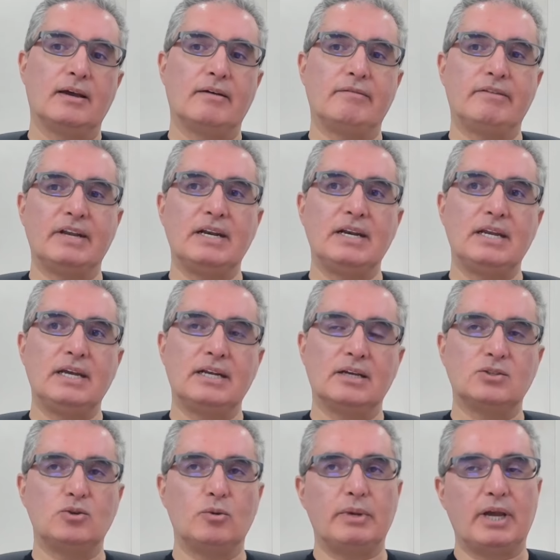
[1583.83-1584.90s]
we
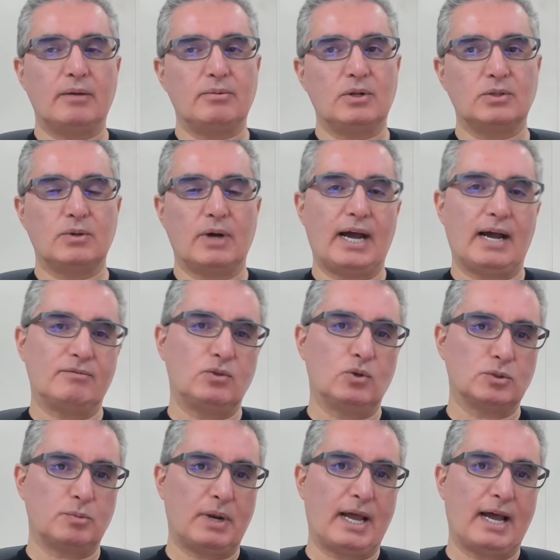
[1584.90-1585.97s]
needed to be able to have
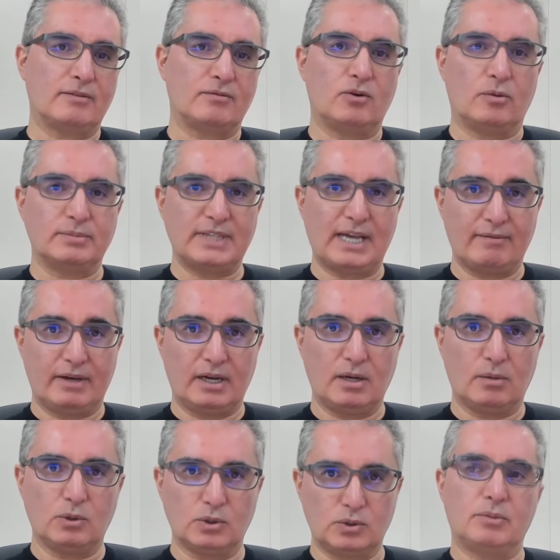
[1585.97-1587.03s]
those platforms
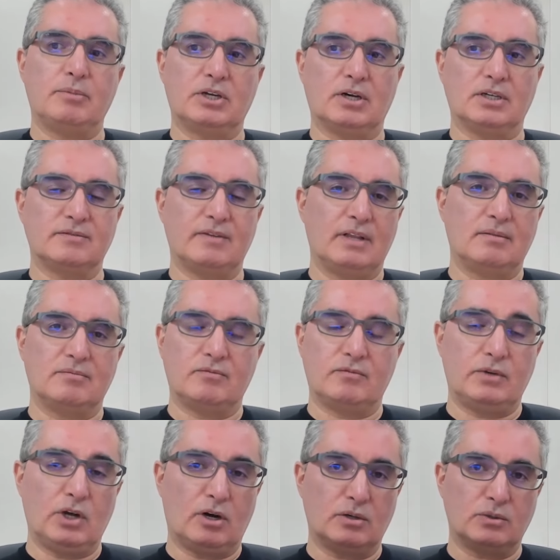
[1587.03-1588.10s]
available, because when
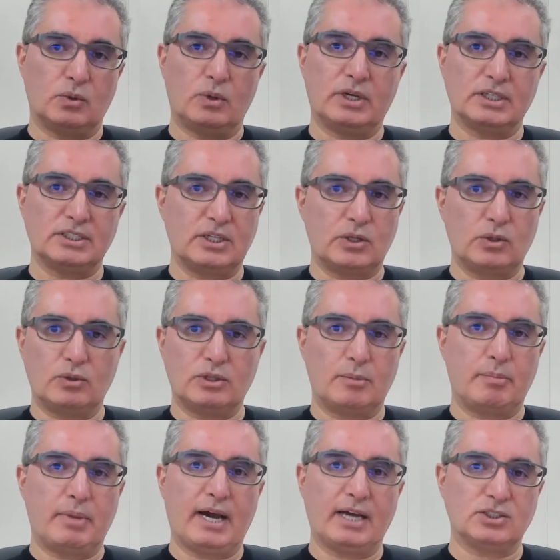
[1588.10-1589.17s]
we are doing a security
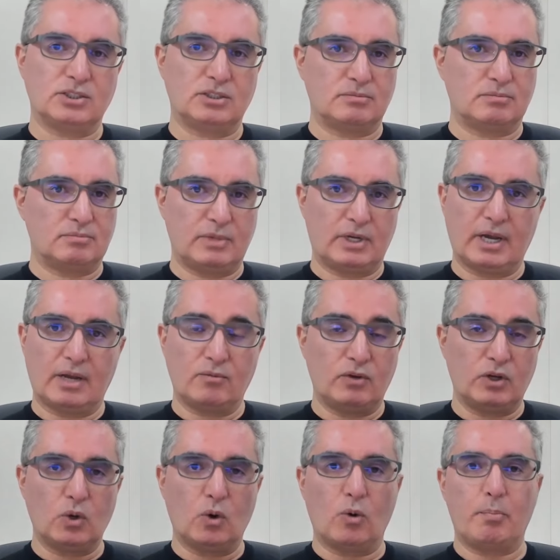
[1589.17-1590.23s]
patch, again, we
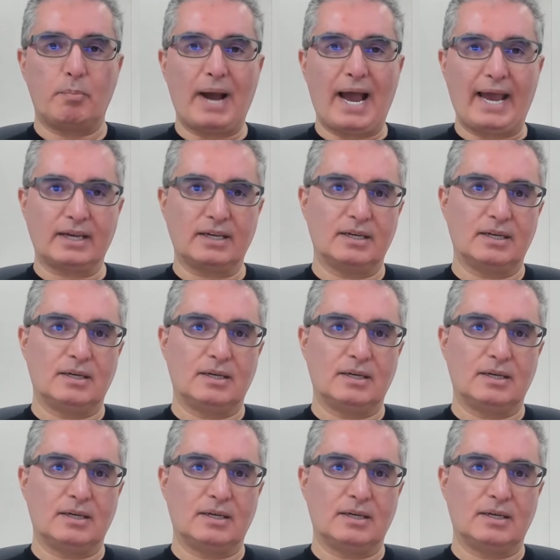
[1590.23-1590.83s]
go back